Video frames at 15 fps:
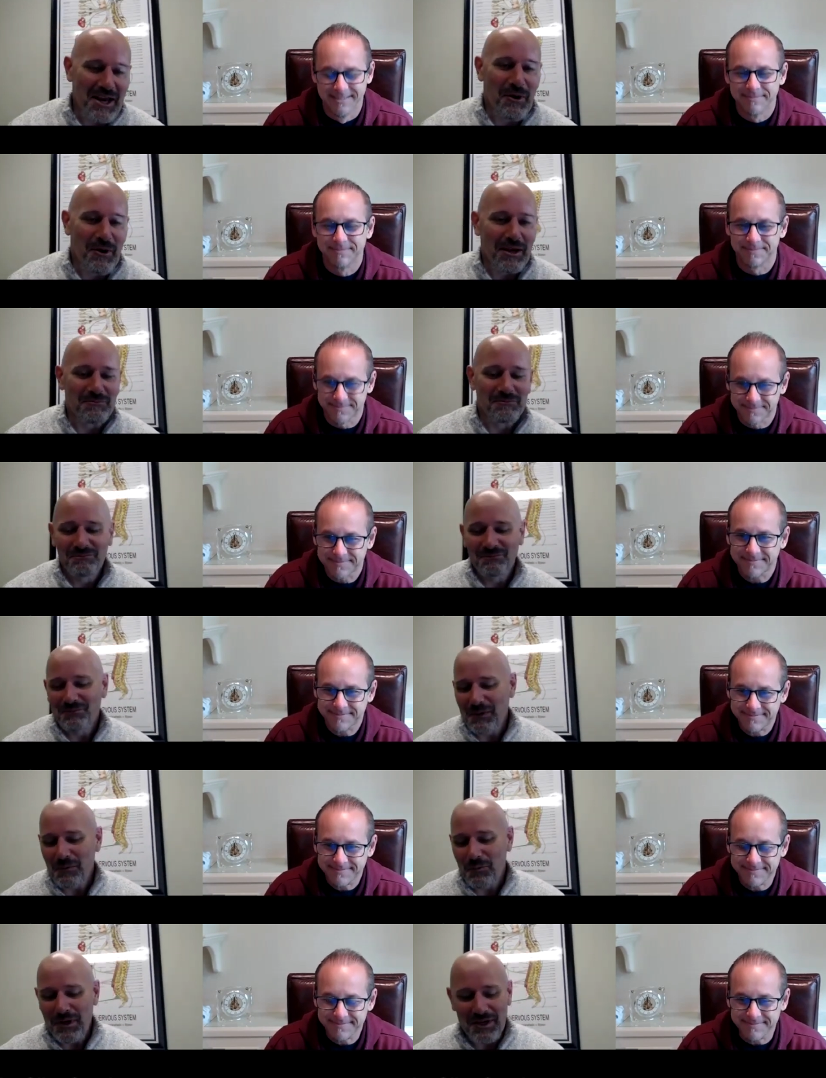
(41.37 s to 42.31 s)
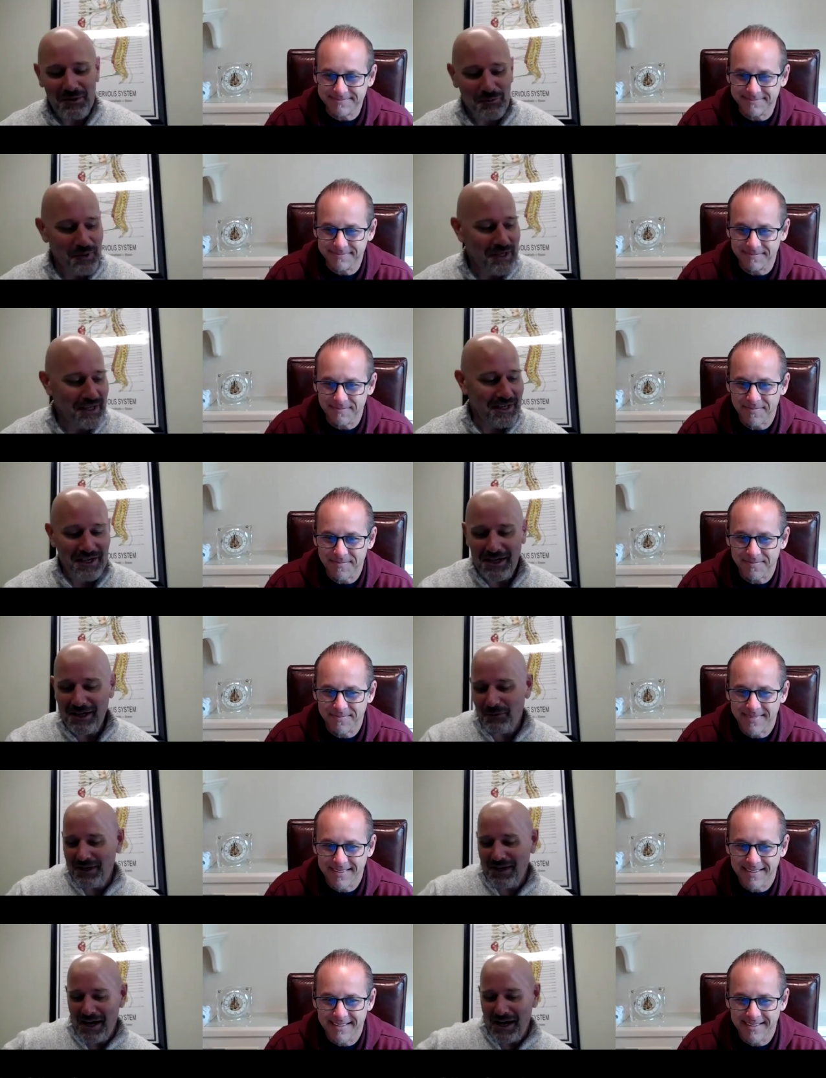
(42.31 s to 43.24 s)
Speaker 1: Anyway, we we uh,
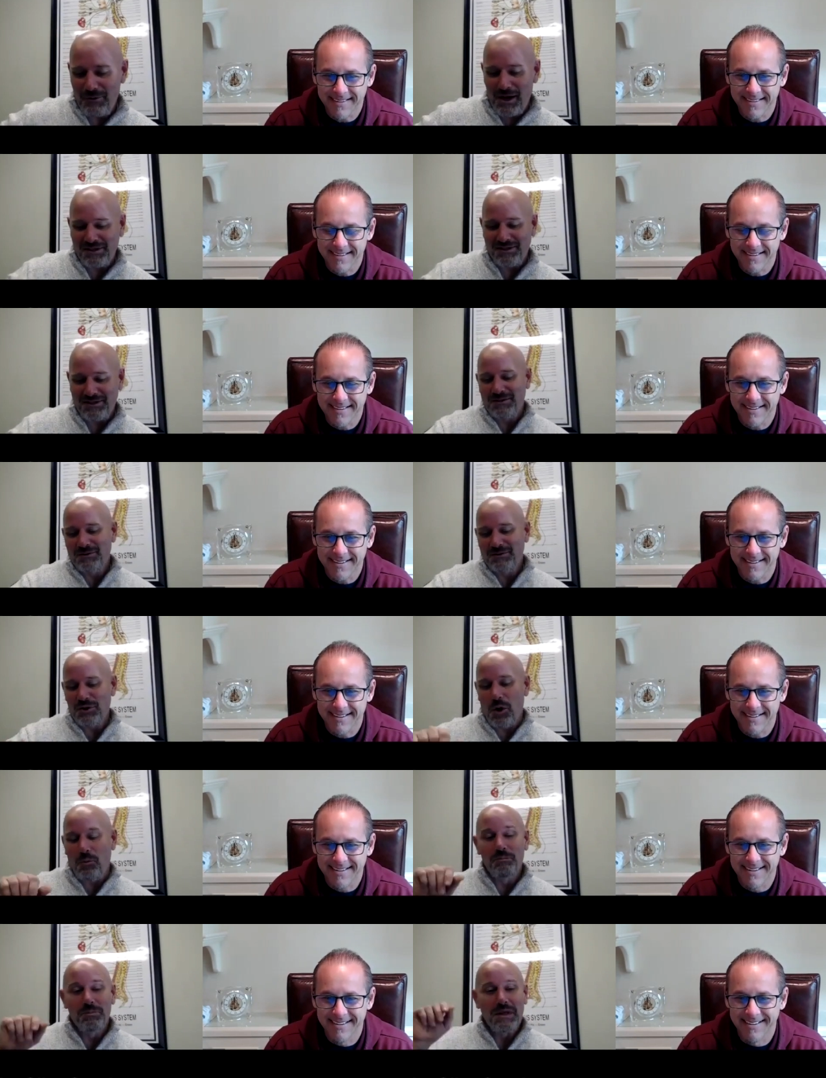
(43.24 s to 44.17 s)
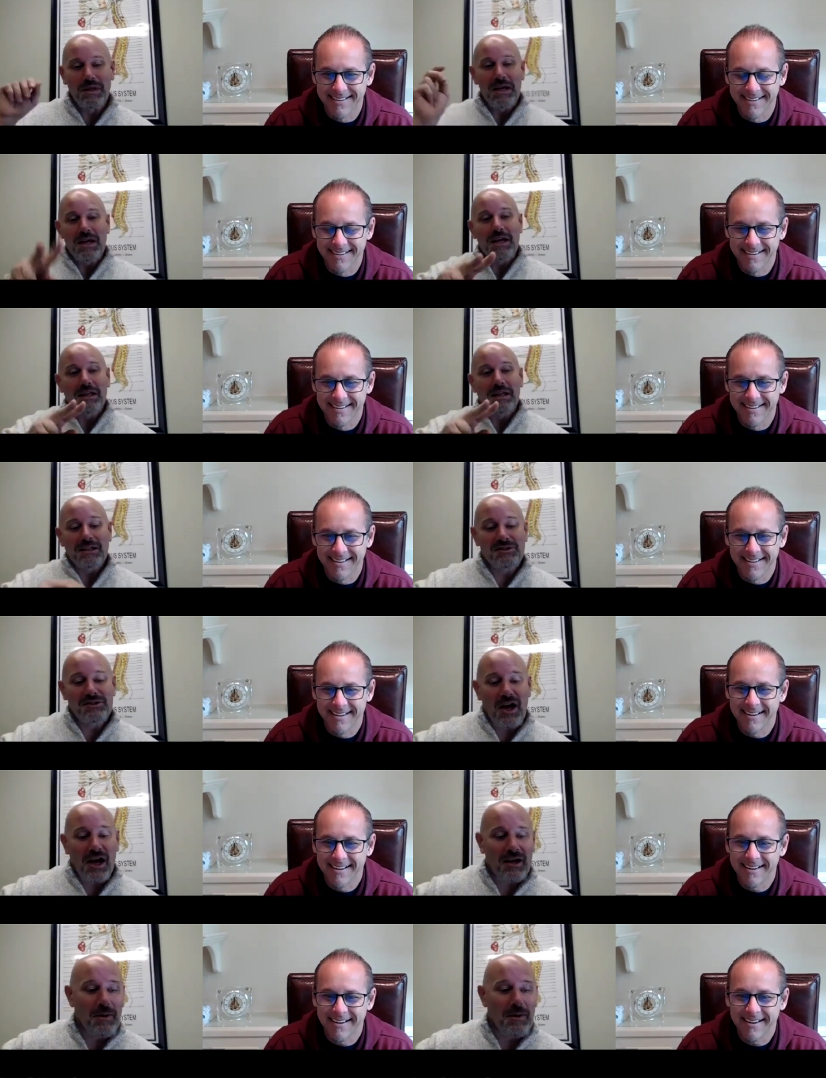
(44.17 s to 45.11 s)
we digress. So let's
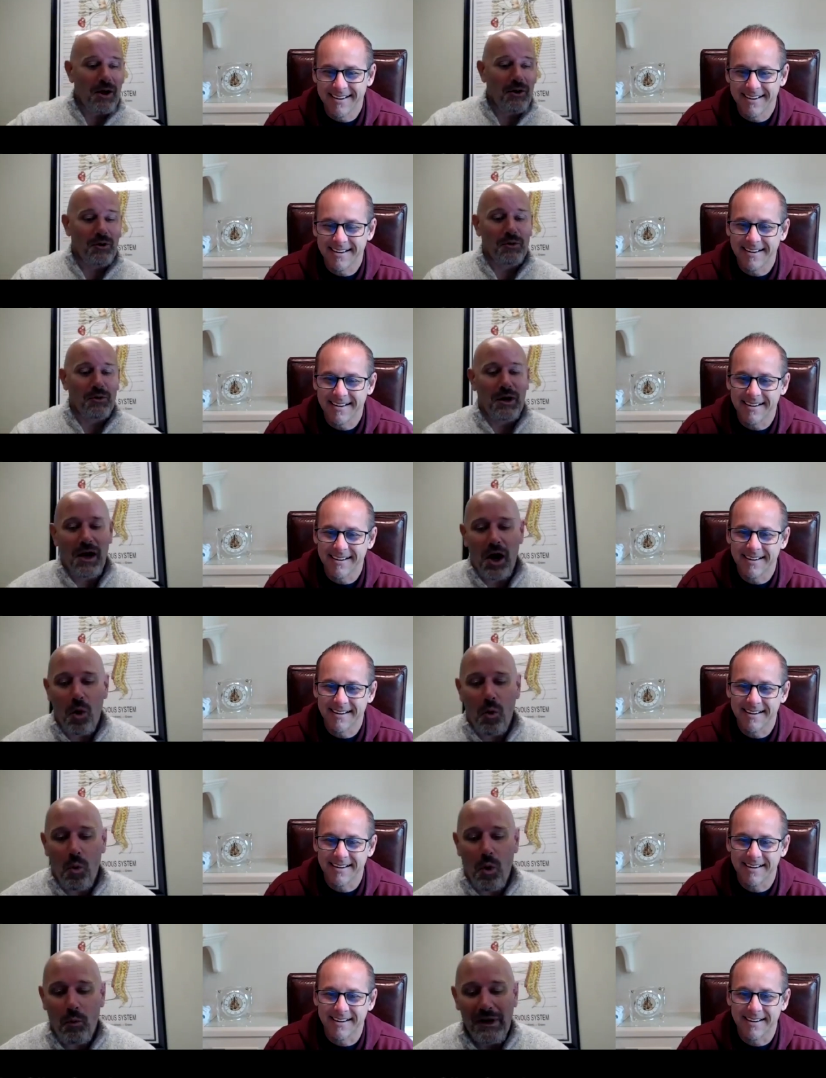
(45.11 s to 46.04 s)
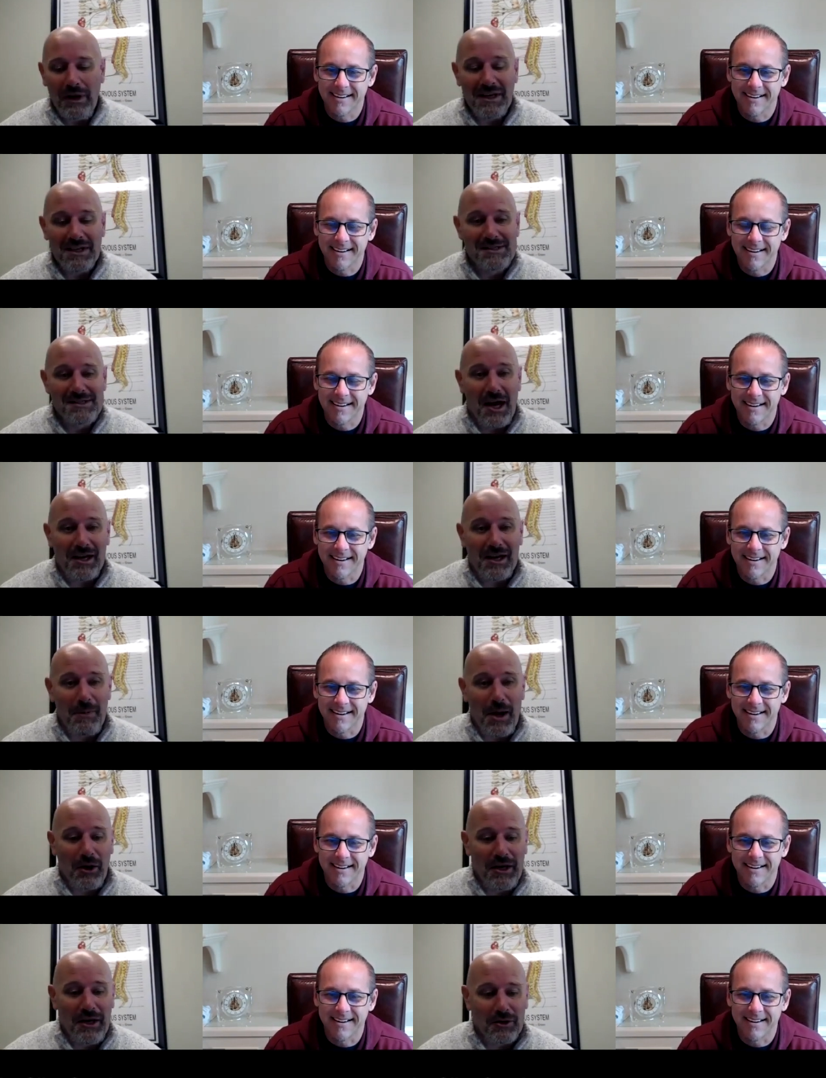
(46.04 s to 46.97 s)
talk about uh, what we need to talk
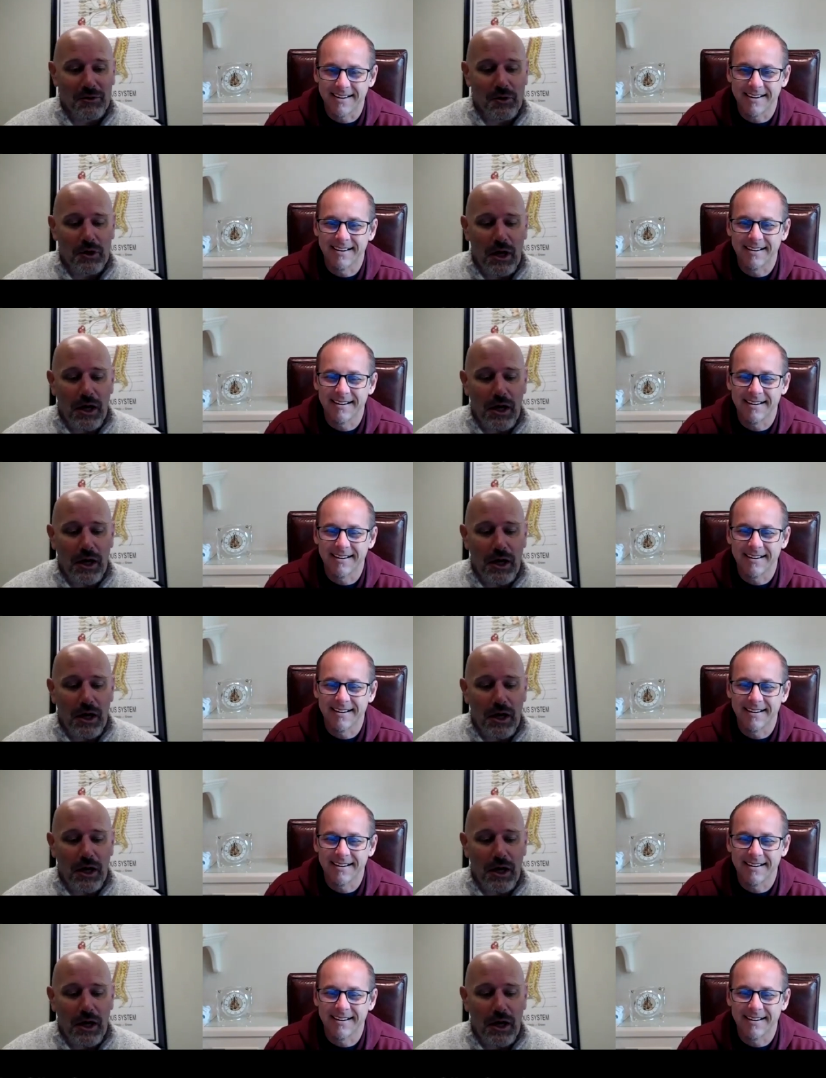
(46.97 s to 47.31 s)
about here.